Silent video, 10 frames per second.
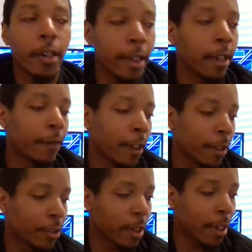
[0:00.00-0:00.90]
Good
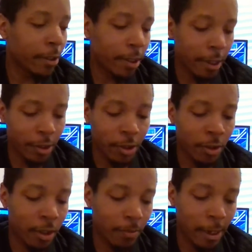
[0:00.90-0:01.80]
evening and
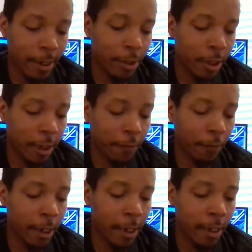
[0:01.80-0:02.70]
salutations, my GH
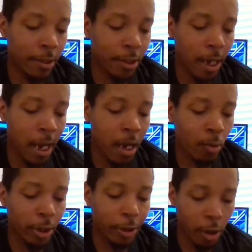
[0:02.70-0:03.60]
fans. I
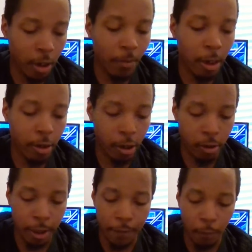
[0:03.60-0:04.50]
want to talk about
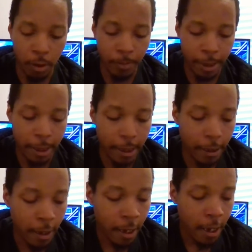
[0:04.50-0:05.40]
Curtis for a minute.
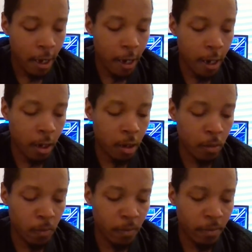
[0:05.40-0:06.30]

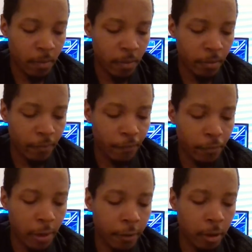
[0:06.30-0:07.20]
Probably
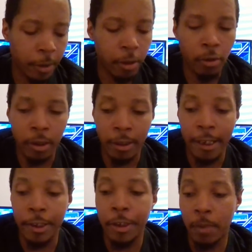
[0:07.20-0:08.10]
going to be doing a
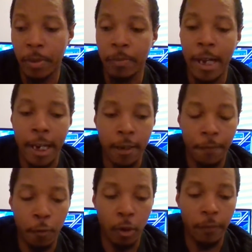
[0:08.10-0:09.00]
lot of jumping back
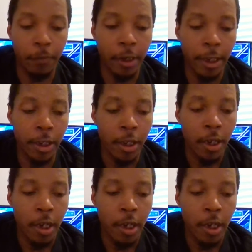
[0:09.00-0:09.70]
and forth, but